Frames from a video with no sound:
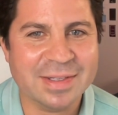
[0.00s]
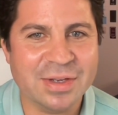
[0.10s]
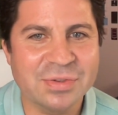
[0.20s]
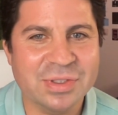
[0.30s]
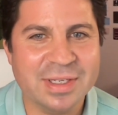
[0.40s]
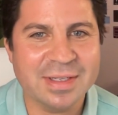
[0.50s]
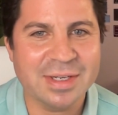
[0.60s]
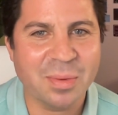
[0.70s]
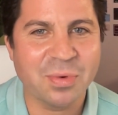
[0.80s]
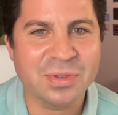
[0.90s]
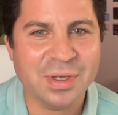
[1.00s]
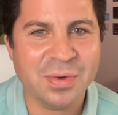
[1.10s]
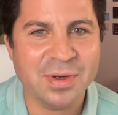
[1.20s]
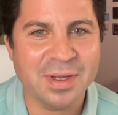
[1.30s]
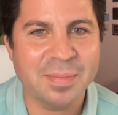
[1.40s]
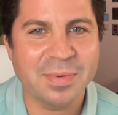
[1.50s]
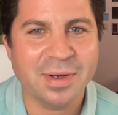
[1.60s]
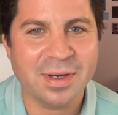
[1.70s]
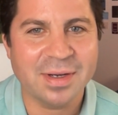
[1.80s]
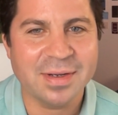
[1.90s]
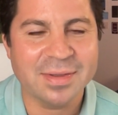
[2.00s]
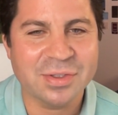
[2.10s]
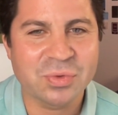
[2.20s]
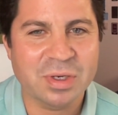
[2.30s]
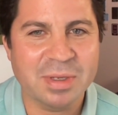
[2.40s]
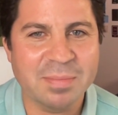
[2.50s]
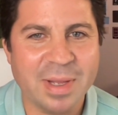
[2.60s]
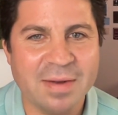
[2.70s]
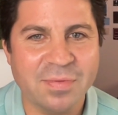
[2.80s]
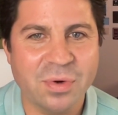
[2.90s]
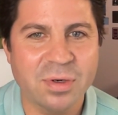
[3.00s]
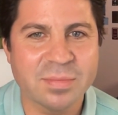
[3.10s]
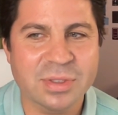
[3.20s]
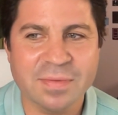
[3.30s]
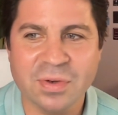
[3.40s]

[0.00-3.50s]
I love seeing the numbers going up on the streaming platforms.